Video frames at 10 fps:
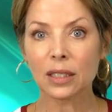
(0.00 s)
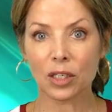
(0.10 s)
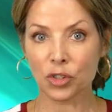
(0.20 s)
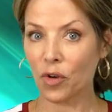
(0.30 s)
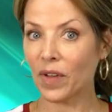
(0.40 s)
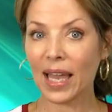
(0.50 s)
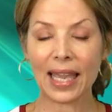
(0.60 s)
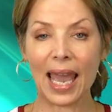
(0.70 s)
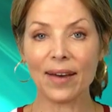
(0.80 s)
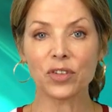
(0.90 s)
Does
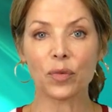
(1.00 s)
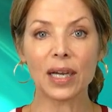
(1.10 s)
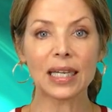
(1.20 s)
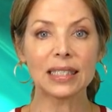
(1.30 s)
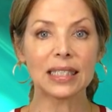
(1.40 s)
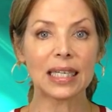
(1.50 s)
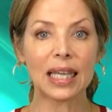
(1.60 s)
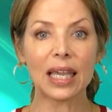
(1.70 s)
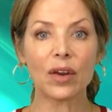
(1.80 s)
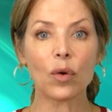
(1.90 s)
Novak have the right idea
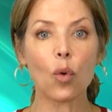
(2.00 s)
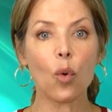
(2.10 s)
here,